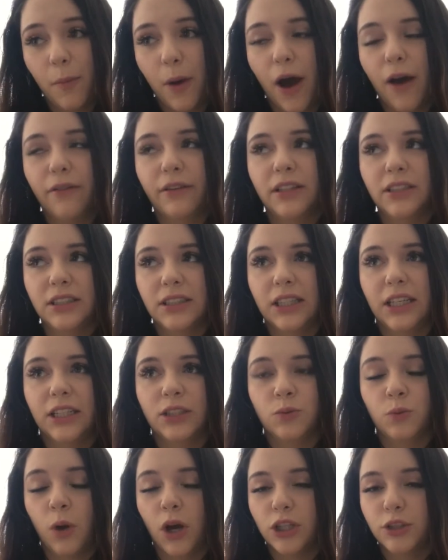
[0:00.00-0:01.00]
obviously,
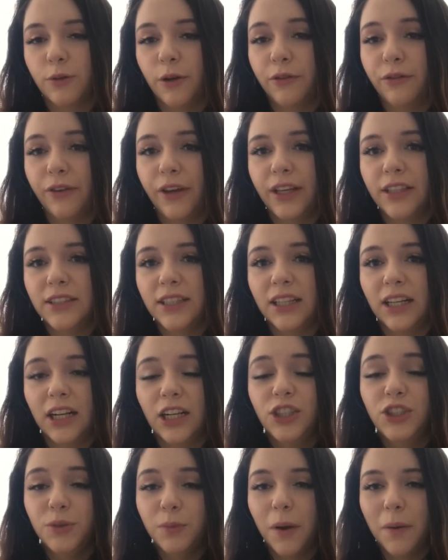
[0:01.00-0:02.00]
is wash my face, and then
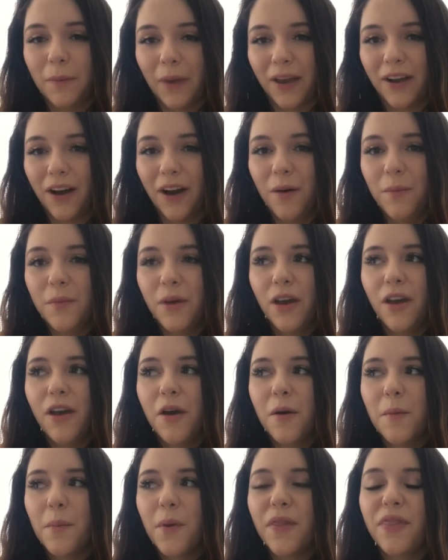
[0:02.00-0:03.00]
I do my makeup,
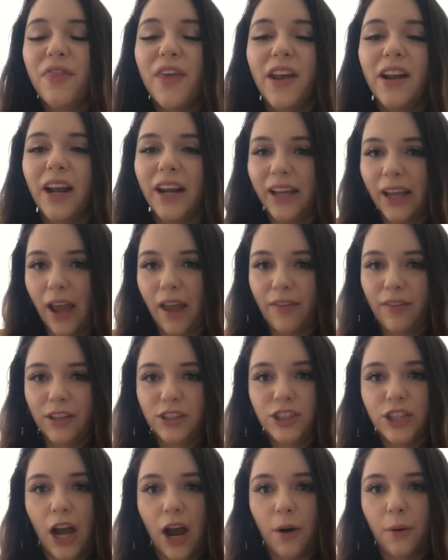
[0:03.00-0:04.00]
but then I get in the
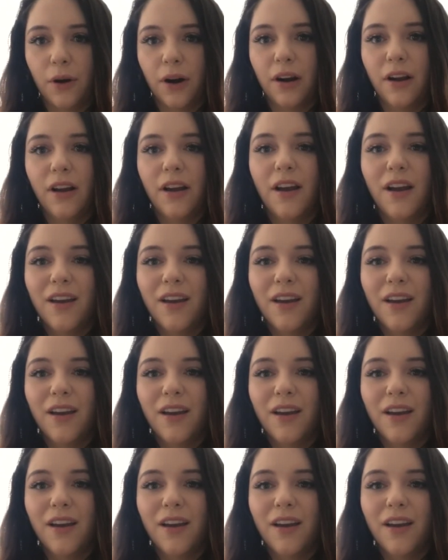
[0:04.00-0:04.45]
shower.